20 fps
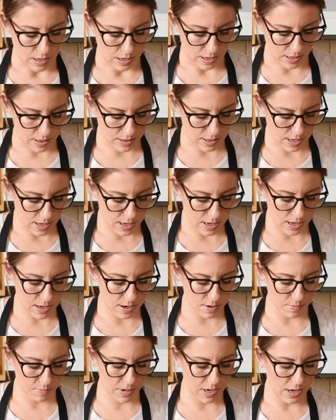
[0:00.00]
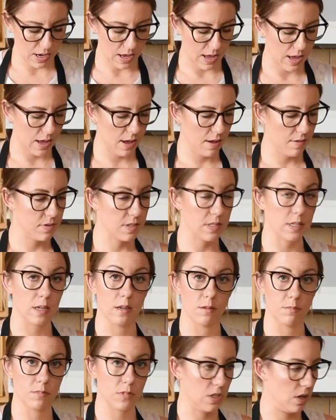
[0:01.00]
And then we have
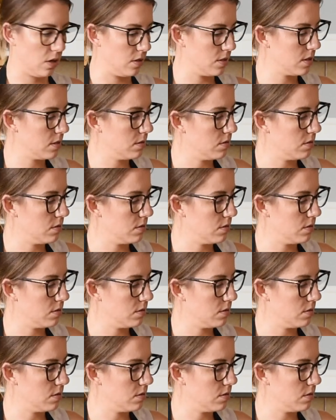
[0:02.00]
some salt,